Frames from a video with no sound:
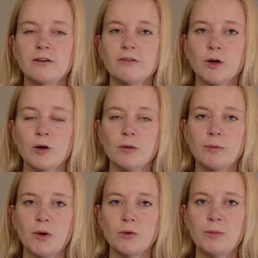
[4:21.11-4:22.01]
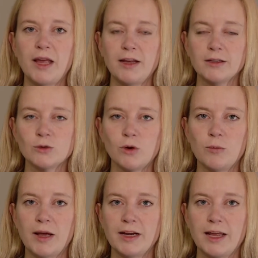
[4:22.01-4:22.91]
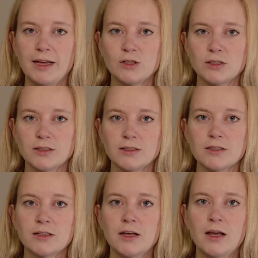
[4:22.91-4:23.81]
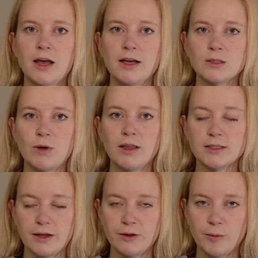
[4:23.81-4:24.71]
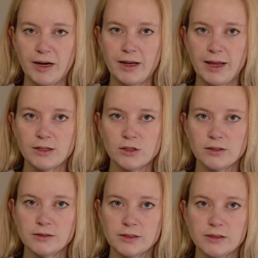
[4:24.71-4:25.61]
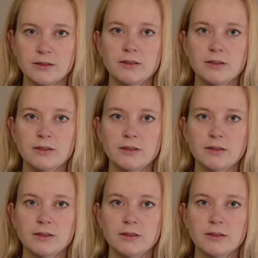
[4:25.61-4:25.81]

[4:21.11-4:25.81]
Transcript: for both pain control medications as well as other medications.